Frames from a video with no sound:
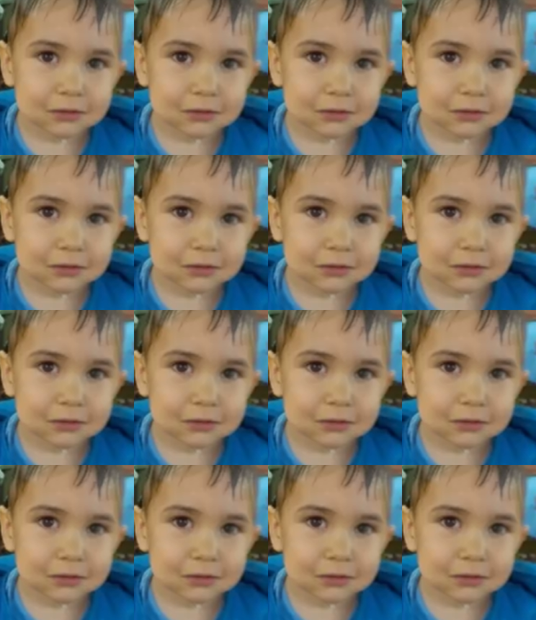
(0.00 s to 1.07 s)

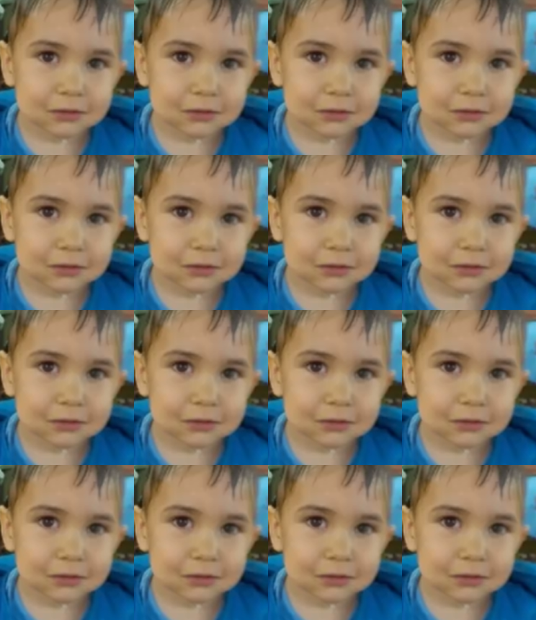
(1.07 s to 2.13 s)

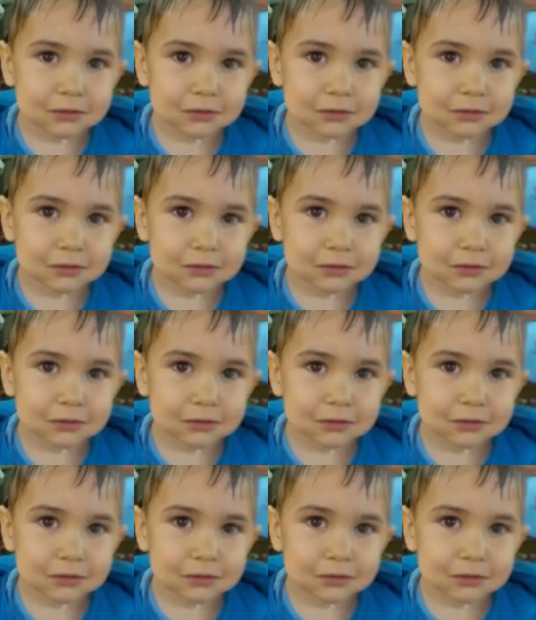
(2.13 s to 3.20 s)

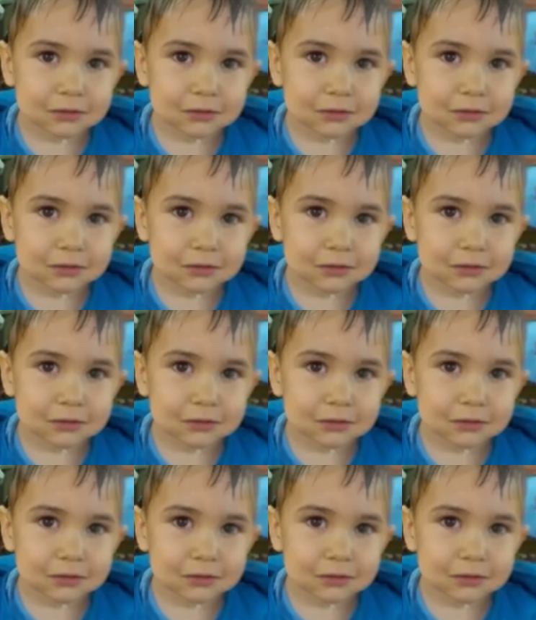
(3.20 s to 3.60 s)
(no lip movement)